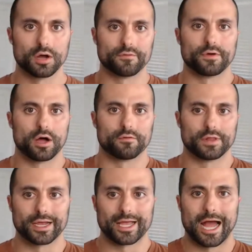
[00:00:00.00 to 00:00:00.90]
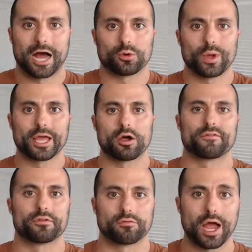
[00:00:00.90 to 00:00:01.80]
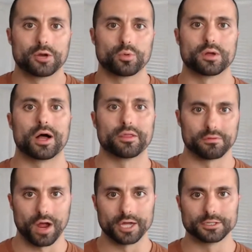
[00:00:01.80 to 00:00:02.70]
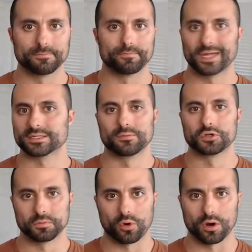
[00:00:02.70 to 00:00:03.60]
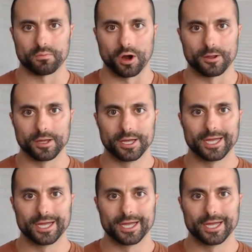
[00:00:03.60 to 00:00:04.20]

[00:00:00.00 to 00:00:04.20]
of of like how do I get off the ride when I'm on the ride? That's the most important part.